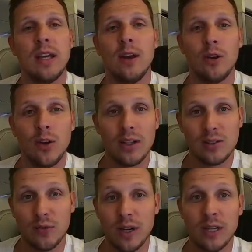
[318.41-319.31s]
Here you
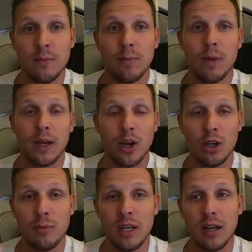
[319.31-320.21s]
also find the
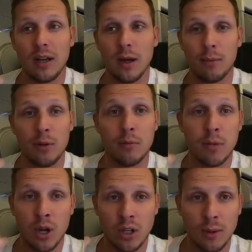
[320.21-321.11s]
economy, premium
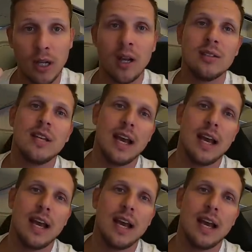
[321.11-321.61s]
economy class,